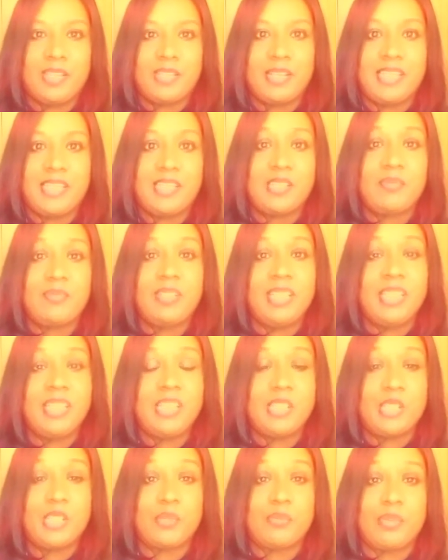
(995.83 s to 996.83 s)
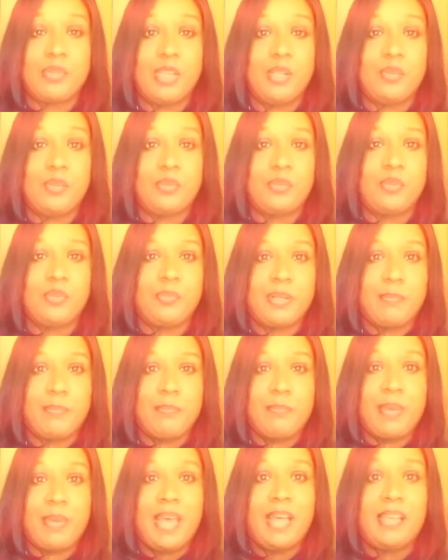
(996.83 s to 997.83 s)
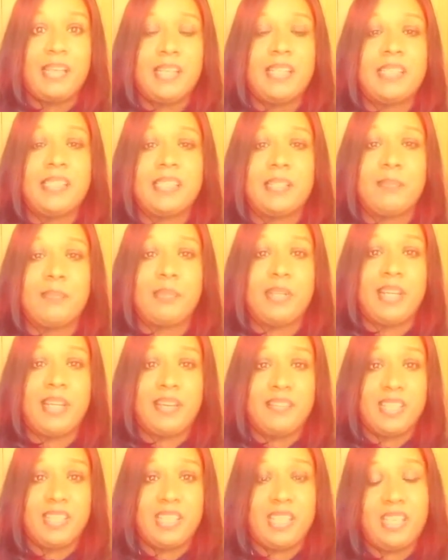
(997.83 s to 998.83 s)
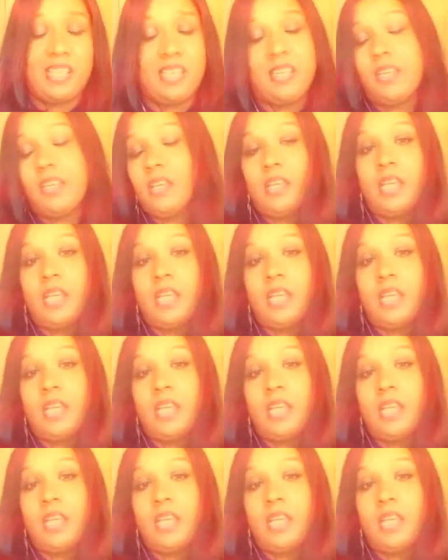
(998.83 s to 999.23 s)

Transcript: So I just really need to regroup and balance and put everything